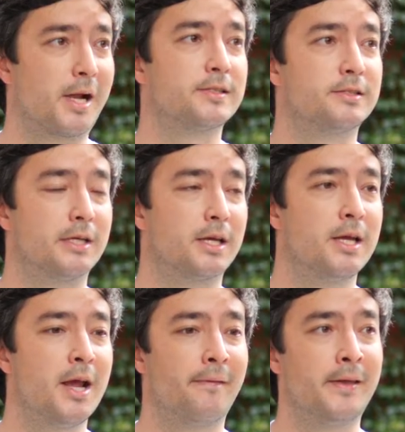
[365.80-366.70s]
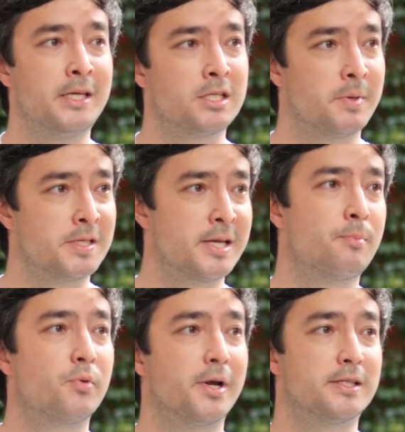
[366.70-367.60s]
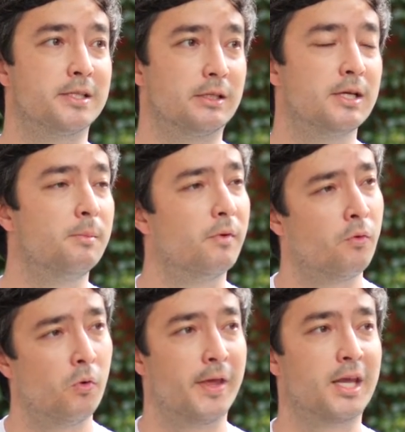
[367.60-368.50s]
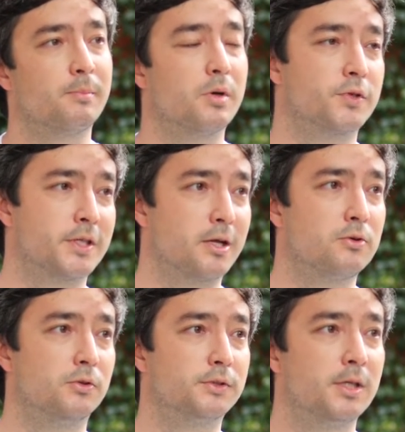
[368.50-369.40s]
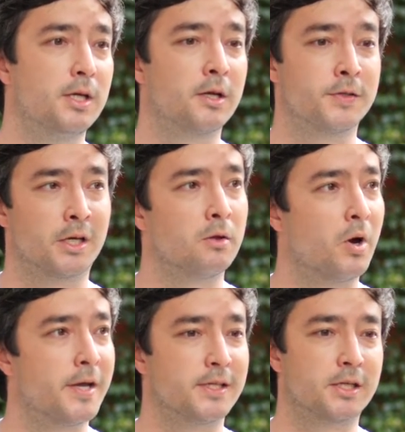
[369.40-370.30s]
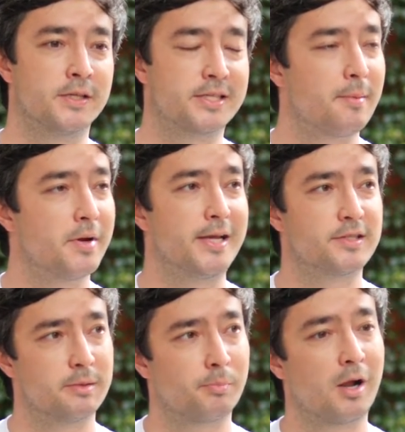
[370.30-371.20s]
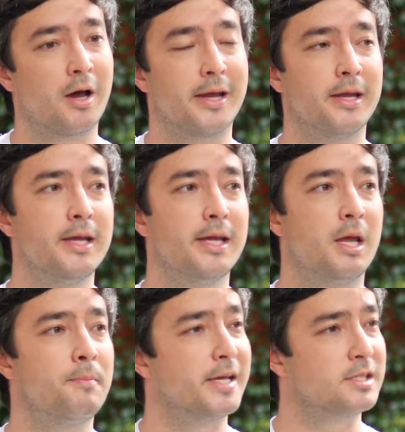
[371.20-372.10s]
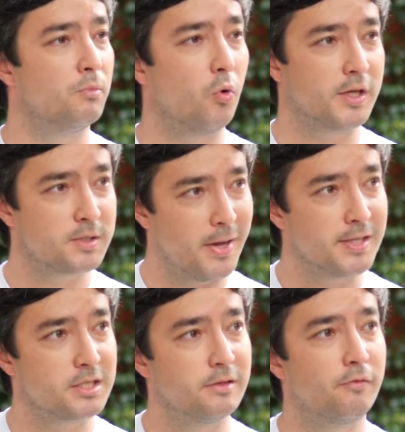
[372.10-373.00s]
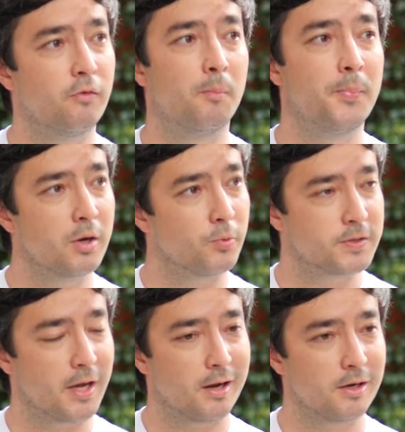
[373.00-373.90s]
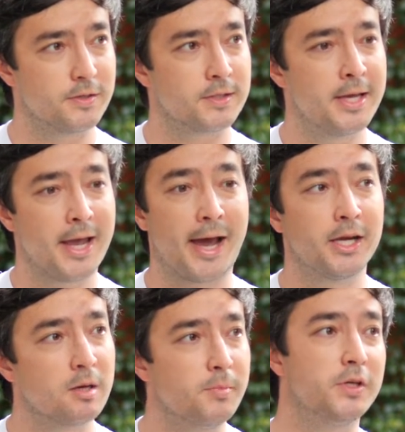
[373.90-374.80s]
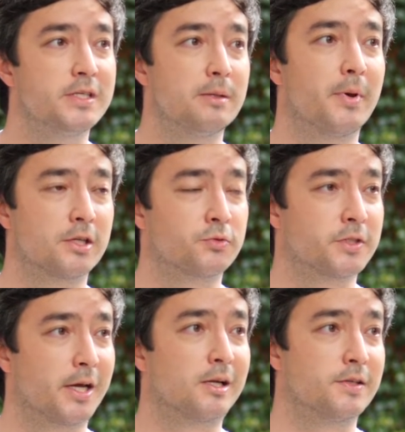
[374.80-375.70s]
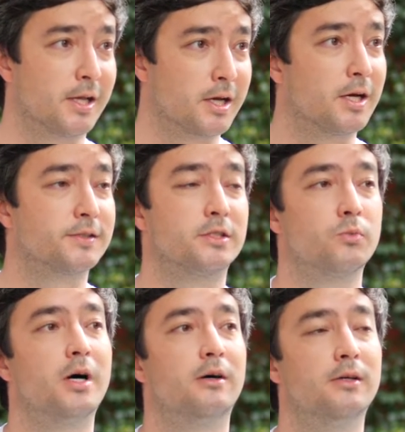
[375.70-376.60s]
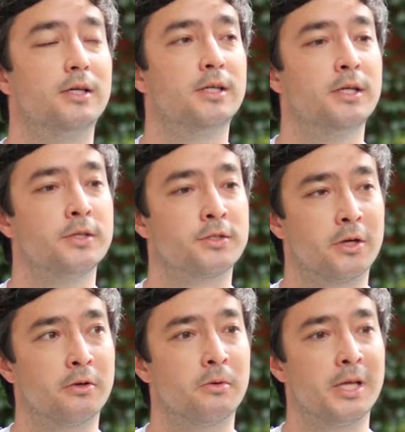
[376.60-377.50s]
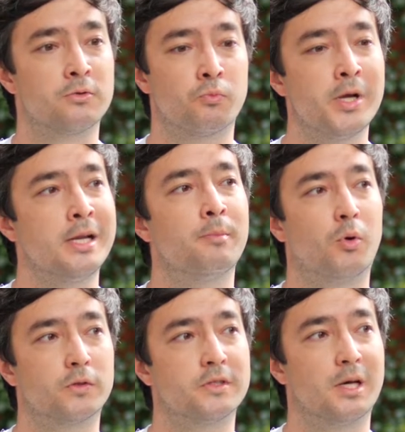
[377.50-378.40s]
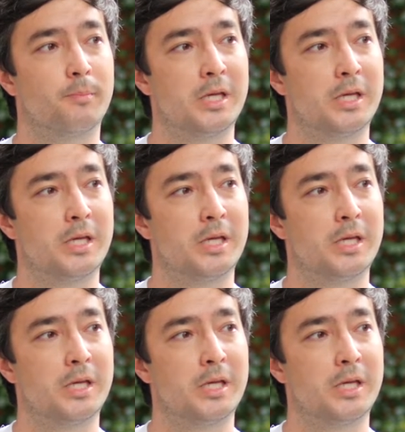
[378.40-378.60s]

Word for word: plastic and they need to be separated before they can be recycled because otherwise it contaminates supply, it makes it more expensive for big recyclers and community based recyclers like us as well. So, it's really important that